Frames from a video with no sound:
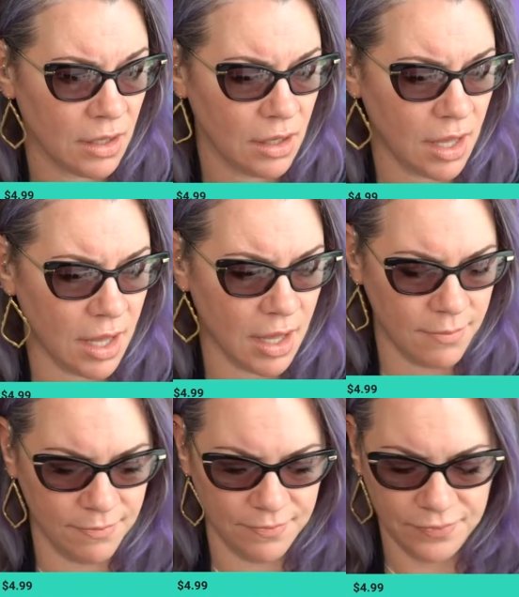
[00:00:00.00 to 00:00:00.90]

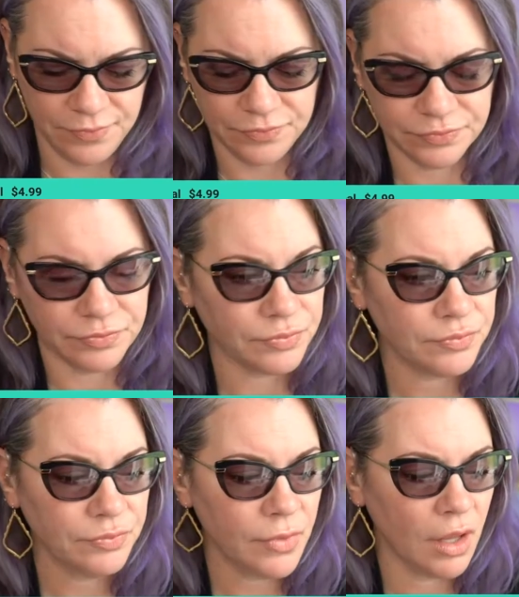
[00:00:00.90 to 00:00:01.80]
um,
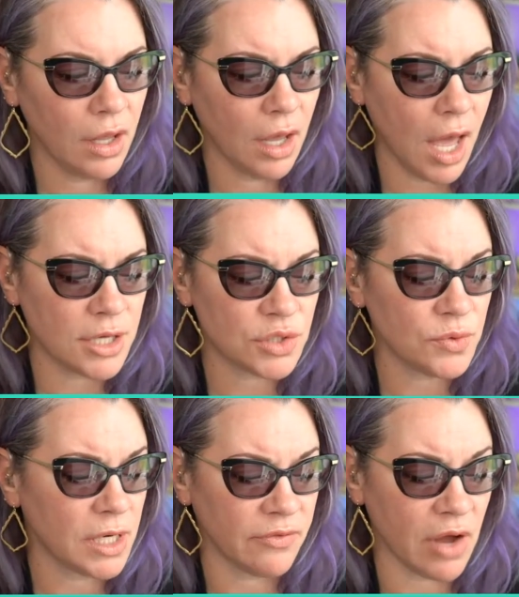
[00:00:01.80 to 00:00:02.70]
i just
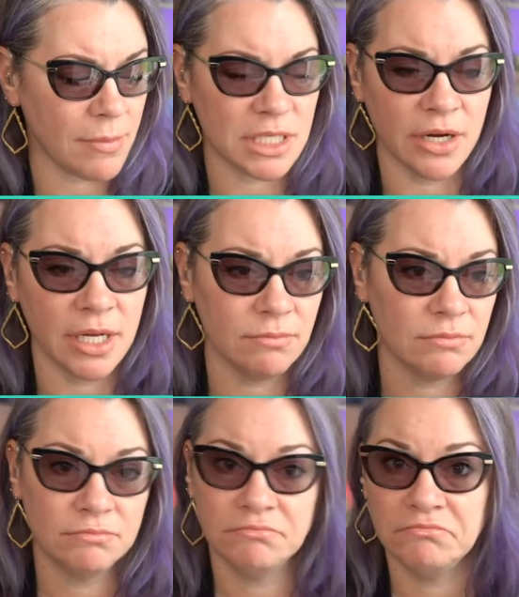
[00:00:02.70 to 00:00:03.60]
want to give commentary
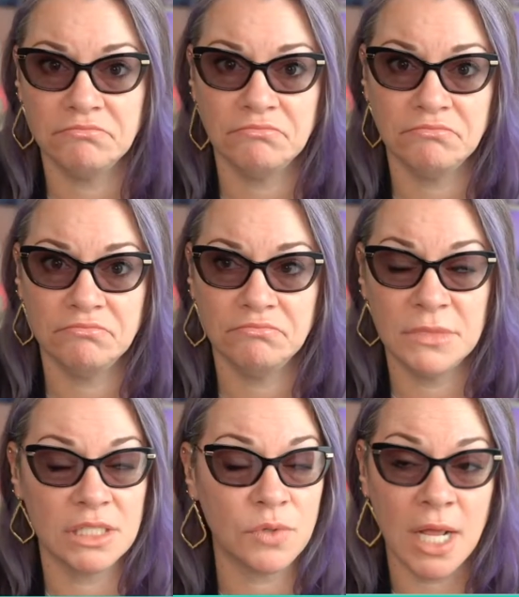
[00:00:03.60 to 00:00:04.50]

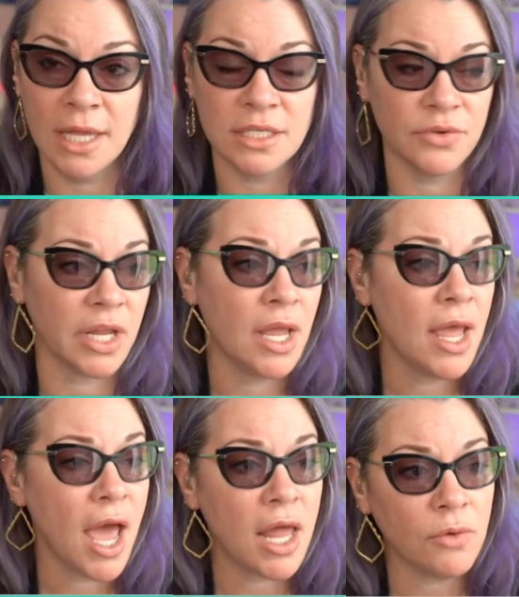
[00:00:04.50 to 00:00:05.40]
that's what i like doing
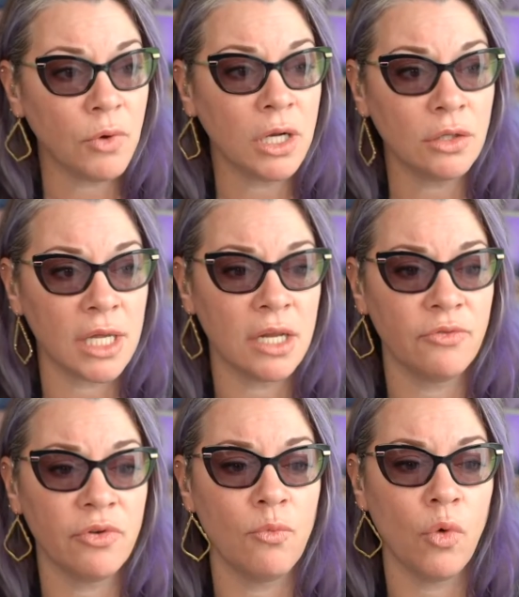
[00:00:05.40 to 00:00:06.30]
and i want to look at it
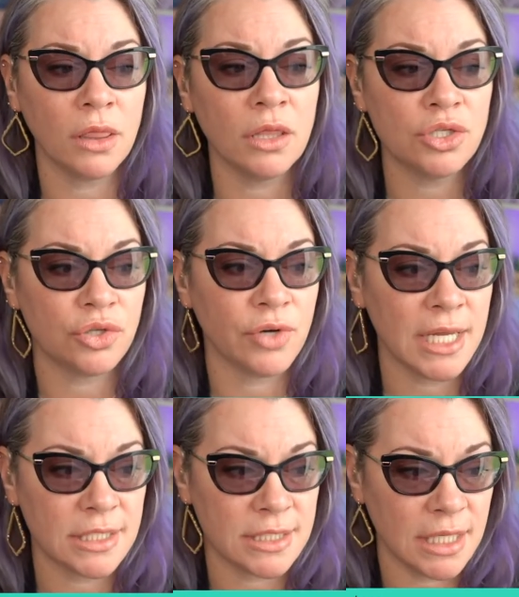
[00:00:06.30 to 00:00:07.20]
from what the jury
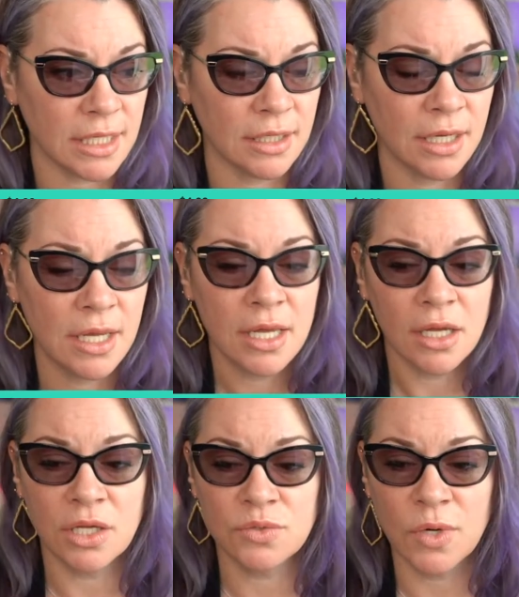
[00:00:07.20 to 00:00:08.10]
has seen
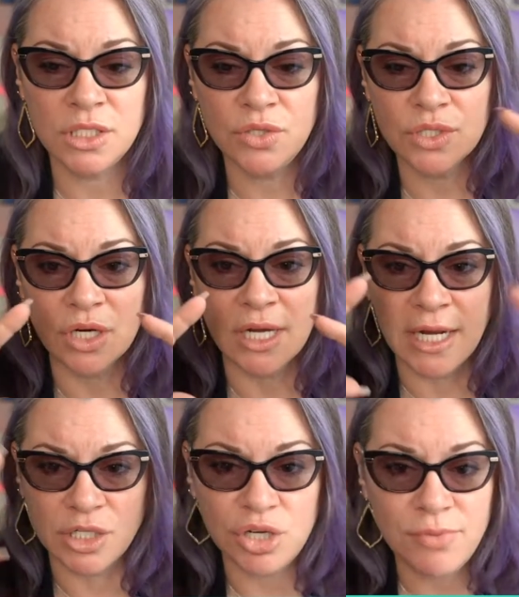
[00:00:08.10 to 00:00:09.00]
because once you start
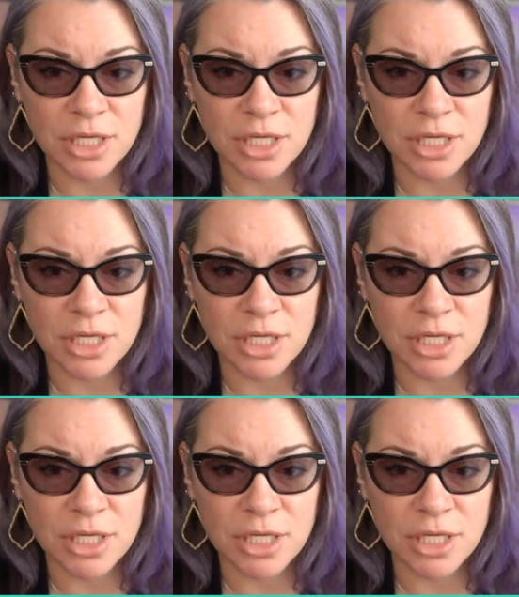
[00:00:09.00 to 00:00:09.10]
getting too much